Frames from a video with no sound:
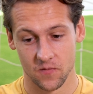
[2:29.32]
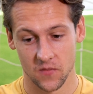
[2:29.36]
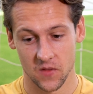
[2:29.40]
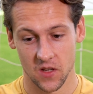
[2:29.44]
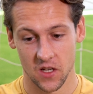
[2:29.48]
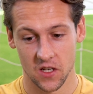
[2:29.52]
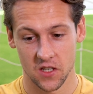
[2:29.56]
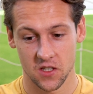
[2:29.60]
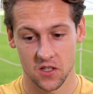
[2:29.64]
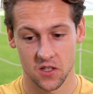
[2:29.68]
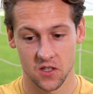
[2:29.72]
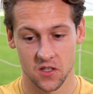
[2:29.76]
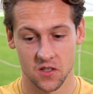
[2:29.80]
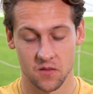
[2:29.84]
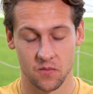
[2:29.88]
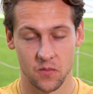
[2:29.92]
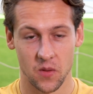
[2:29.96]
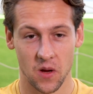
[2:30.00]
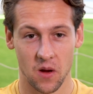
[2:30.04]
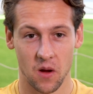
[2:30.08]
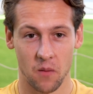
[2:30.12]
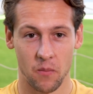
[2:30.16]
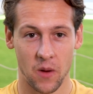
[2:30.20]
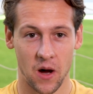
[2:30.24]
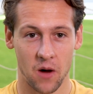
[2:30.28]
it's just
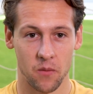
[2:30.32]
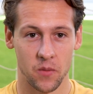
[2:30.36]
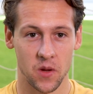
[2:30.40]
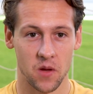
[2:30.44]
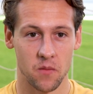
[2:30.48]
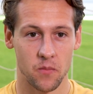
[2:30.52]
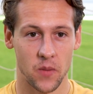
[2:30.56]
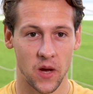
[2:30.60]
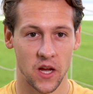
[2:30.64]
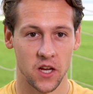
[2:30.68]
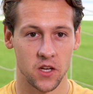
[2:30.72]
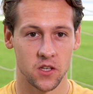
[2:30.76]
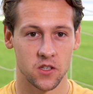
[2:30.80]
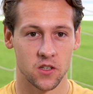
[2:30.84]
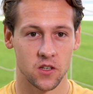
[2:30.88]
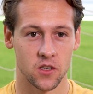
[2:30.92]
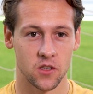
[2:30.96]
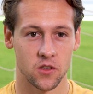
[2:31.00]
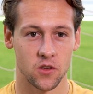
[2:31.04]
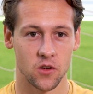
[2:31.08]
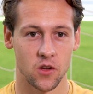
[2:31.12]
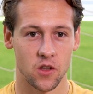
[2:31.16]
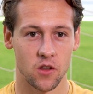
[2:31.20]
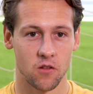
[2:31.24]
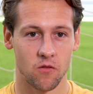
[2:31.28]
about being patient
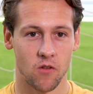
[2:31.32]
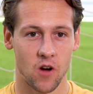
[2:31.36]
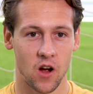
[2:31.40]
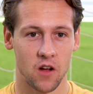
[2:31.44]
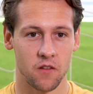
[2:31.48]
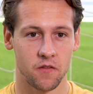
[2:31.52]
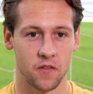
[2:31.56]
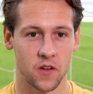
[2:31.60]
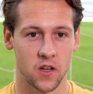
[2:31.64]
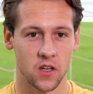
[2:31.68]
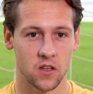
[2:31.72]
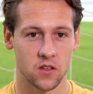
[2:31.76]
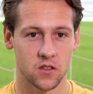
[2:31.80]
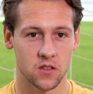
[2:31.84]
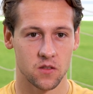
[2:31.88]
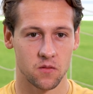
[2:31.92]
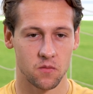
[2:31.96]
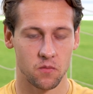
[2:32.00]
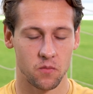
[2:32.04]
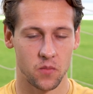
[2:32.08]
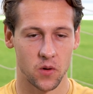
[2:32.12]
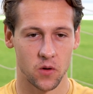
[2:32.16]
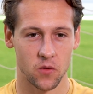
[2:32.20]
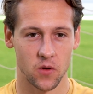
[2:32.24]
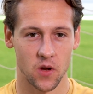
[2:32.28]
and doing the right things,
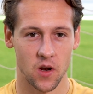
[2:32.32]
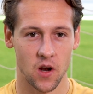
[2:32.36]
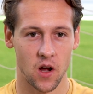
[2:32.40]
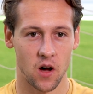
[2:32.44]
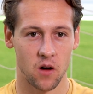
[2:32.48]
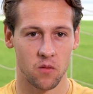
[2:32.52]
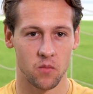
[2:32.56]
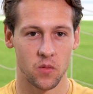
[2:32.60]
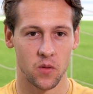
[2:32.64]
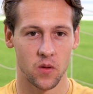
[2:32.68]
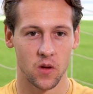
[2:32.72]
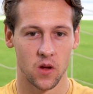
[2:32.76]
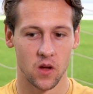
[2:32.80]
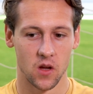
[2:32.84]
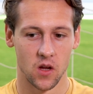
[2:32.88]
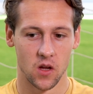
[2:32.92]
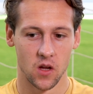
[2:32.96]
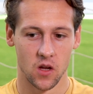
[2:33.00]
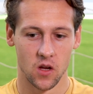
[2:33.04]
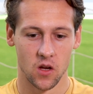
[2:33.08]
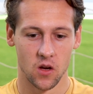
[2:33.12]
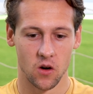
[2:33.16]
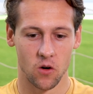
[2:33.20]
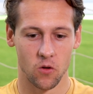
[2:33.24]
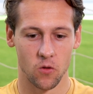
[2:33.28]
building up
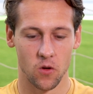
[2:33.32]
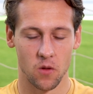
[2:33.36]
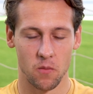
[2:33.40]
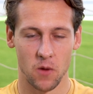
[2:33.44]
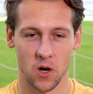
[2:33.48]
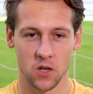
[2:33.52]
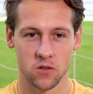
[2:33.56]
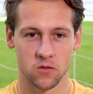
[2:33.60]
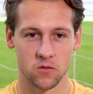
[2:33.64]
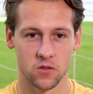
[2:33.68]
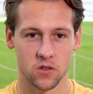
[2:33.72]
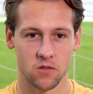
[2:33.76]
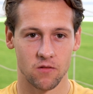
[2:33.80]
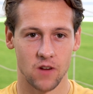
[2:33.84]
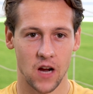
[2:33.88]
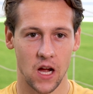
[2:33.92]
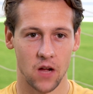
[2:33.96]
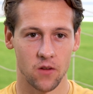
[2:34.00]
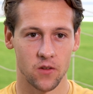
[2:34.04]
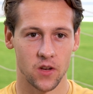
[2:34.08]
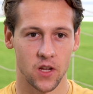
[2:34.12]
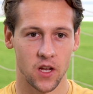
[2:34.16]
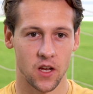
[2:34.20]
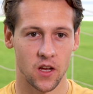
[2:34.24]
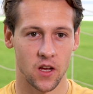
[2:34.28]
all the muscles
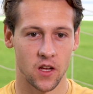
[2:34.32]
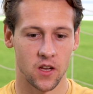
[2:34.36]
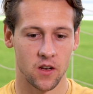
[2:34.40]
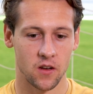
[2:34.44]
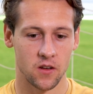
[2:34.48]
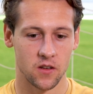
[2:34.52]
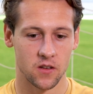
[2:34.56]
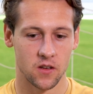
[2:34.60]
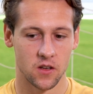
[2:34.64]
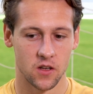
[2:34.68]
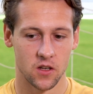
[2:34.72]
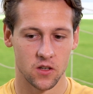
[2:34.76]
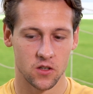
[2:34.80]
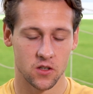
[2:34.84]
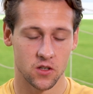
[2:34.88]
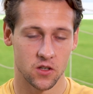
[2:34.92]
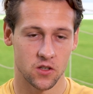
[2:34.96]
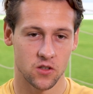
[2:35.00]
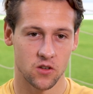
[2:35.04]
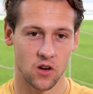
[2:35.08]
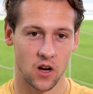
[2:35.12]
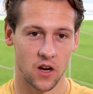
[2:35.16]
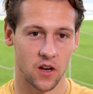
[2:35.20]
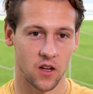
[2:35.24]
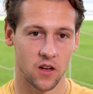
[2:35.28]
around it, and
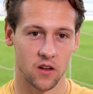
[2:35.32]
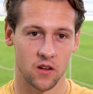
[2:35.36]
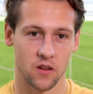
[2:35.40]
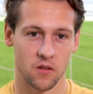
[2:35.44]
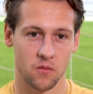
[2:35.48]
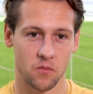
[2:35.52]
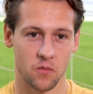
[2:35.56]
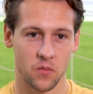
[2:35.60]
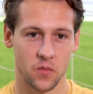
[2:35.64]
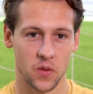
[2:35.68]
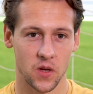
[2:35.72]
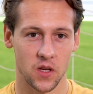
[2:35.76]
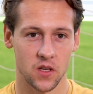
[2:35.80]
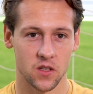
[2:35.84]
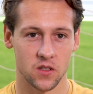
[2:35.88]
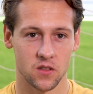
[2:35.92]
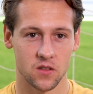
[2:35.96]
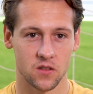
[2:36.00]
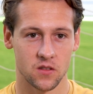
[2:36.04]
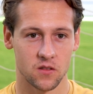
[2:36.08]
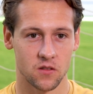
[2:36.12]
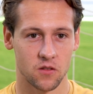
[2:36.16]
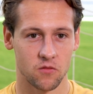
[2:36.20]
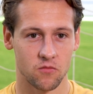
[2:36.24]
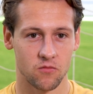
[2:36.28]
just trying to be
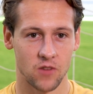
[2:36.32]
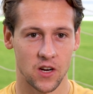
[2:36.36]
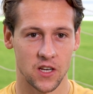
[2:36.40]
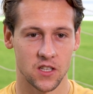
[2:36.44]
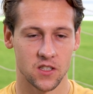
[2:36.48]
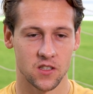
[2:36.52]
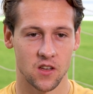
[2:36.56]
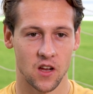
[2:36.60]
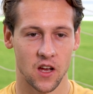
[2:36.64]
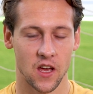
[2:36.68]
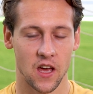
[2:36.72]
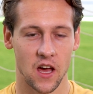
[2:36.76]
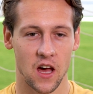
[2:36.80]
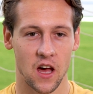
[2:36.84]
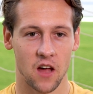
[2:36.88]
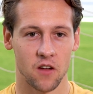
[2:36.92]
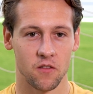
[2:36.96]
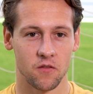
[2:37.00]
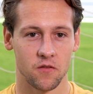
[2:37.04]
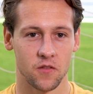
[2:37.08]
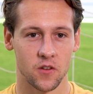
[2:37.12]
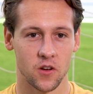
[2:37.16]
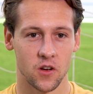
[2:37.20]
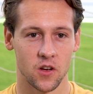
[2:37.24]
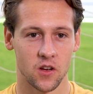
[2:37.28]
as ready as I
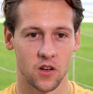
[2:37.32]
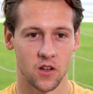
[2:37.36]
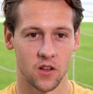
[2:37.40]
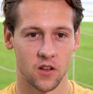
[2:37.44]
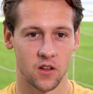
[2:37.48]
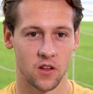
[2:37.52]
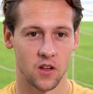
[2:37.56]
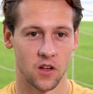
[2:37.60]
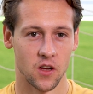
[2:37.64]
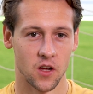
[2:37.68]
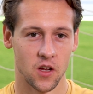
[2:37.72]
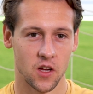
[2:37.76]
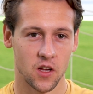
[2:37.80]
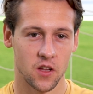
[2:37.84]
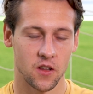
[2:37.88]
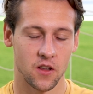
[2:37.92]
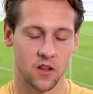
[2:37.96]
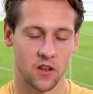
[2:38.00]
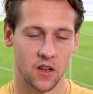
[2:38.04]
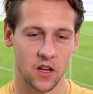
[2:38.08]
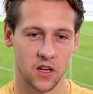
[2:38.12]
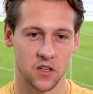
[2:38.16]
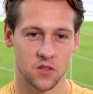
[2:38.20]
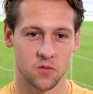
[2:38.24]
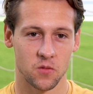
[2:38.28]
can for the
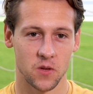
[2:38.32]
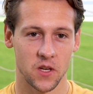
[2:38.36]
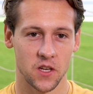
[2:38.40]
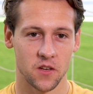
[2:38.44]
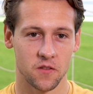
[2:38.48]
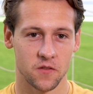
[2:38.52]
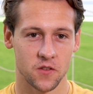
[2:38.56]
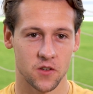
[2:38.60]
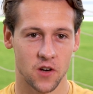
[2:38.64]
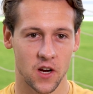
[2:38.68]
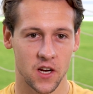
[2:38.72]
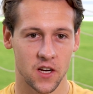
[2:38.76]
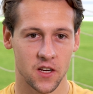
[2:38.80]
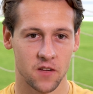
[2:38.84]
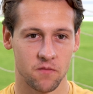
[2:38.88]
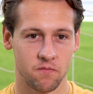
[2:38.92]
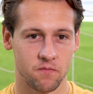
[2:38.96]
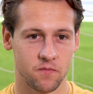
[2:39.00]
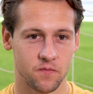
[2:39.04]
next week of training.